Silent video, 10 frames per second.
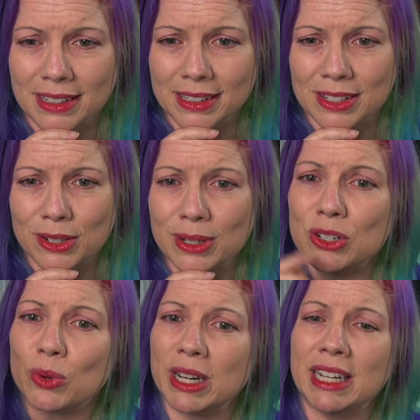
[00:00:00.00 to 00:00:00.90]
So
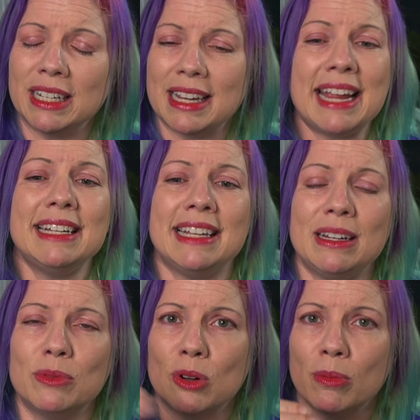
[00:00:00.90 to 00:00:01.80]
in
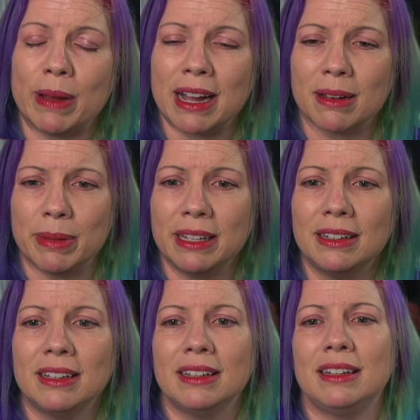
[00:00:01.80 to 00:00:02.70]
2018, we'll go back a bit.
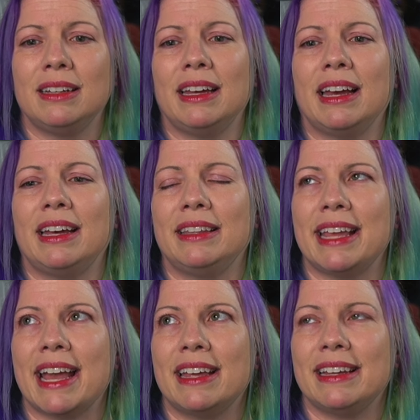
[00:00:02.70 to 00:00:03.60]
In
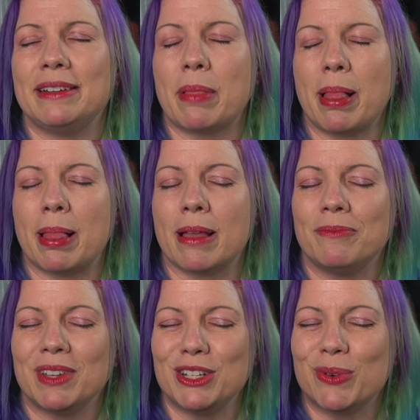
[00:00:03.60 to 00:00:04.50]

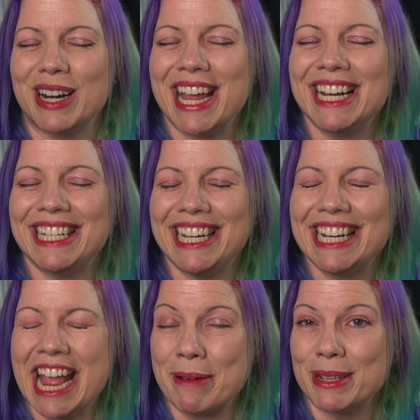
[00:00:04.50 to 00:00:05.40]

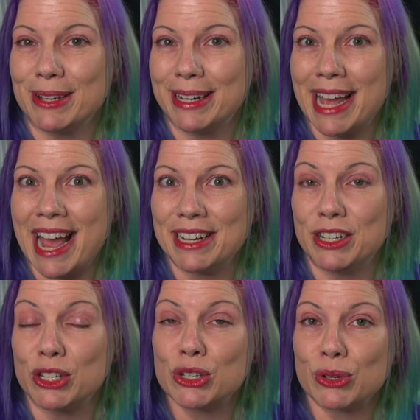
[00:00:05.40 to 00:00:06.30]
2018, Amazon had
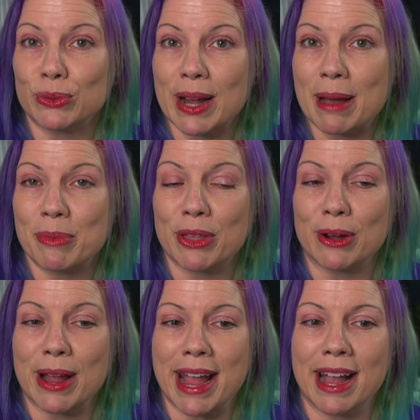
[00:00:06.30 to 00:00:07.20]
to scrap
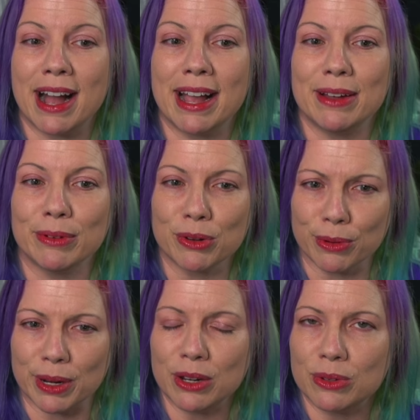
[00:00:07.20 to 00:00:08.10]
their AI
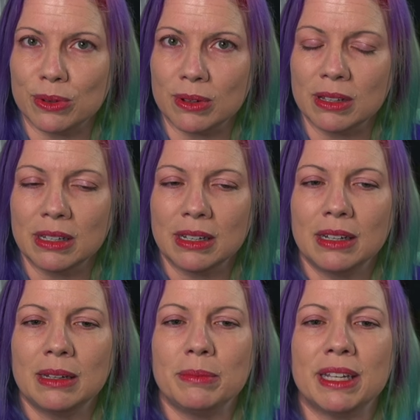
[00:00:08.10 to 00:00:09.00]
recruiting tool
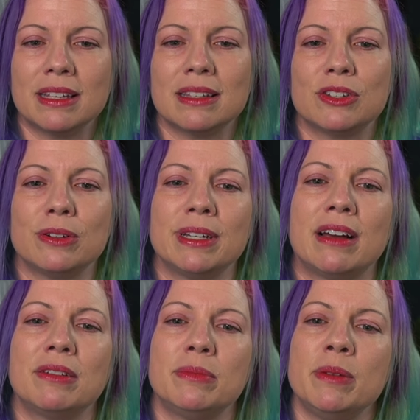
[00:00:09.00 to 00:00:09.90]
because it turned
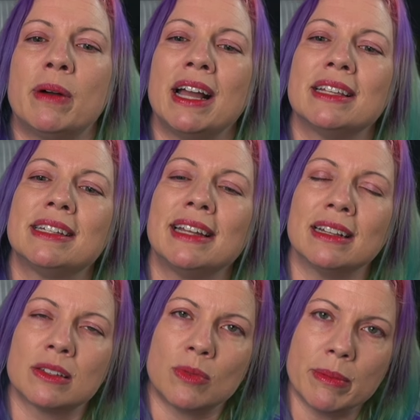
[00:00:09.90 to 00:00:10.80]
out to be biased
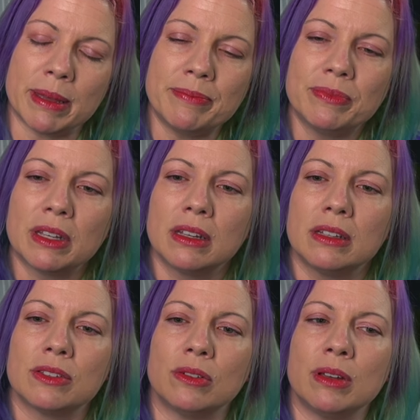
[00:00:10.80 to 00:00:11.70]
against women.
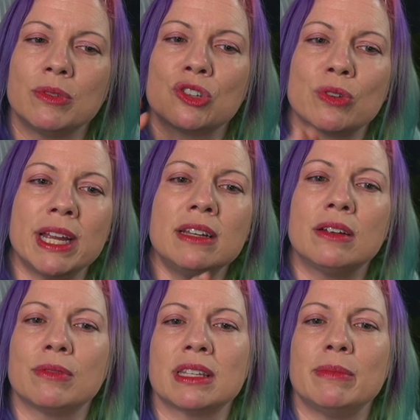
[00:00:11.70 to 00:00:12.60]
So it was trained
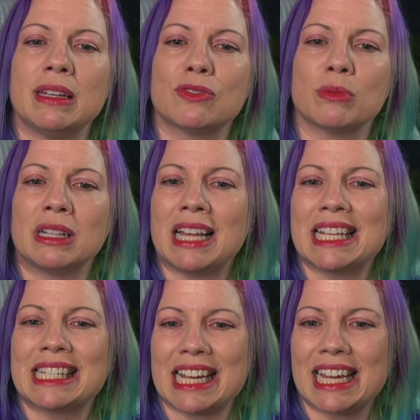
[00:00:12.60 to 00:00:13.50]
on resumes from the
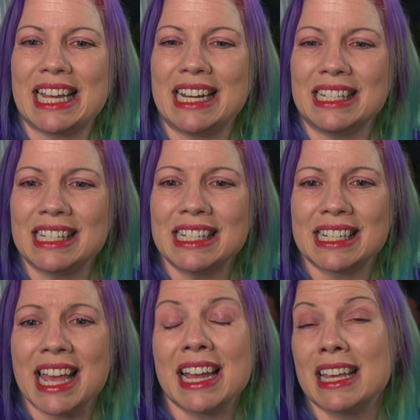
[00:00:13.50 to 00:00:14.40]
last decade, and since
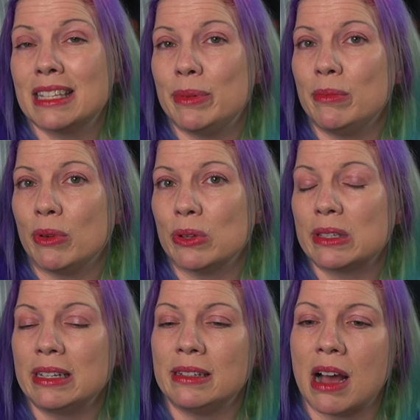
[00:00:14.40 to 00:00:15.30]
tech has been
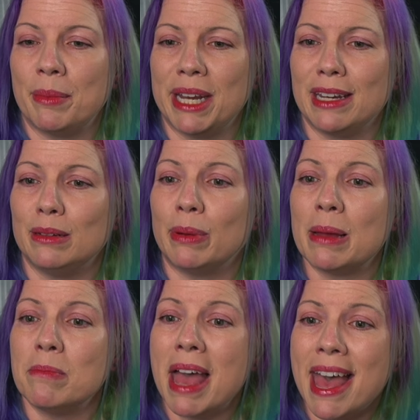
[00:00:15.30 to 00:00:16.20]
mostly dominated
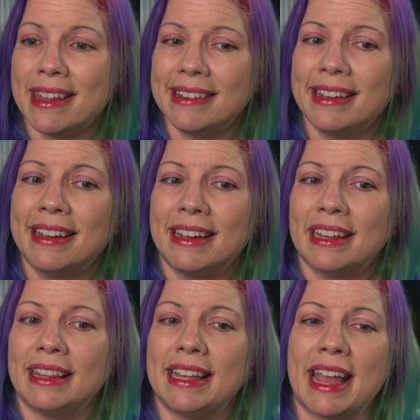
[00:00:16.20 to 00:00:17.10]
by men,
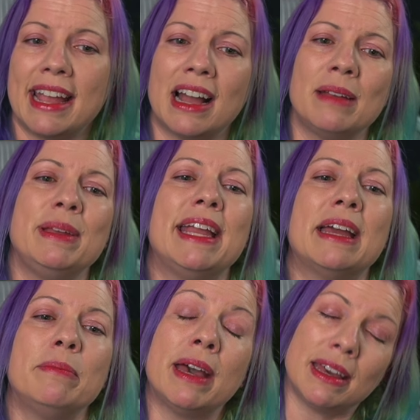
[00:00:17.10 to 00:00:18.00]
the AI
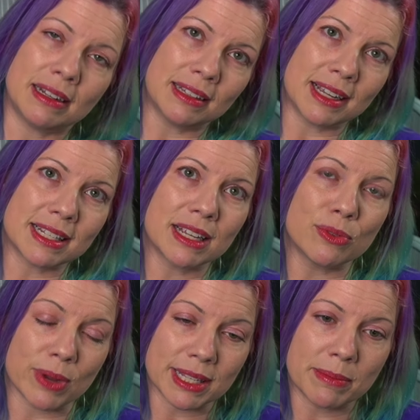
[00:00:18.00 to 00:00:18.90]
began penalizing
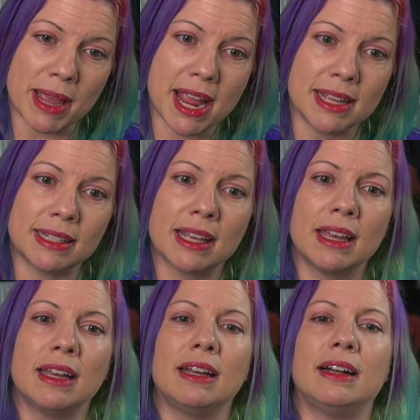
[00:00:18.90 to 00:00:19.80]
resumes
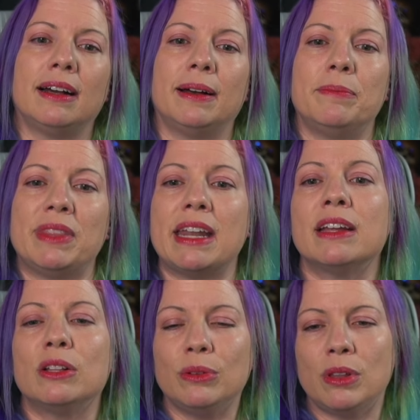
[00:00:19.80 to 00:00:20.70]
that
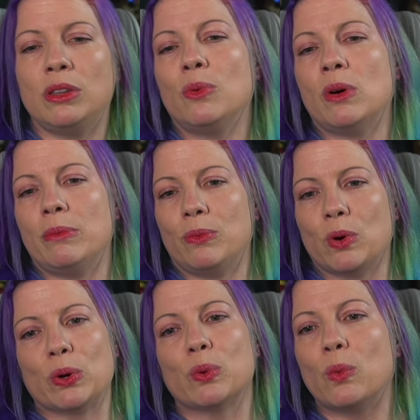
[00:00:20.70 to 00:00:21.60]
included the
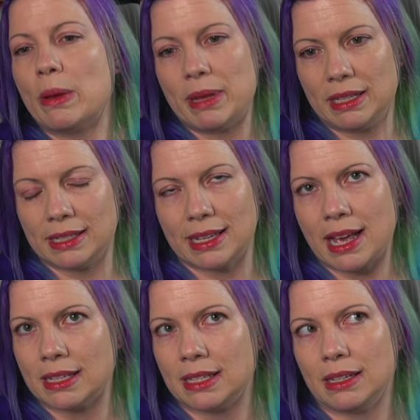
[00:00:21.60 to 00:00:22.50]
word women's,
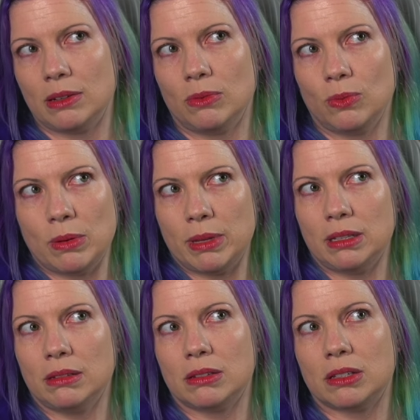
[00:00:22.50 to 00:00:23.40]
as in
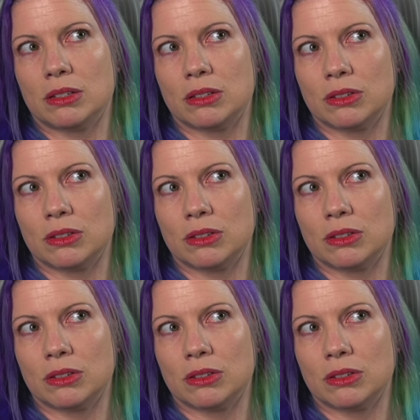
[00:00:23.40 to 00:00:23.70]
women's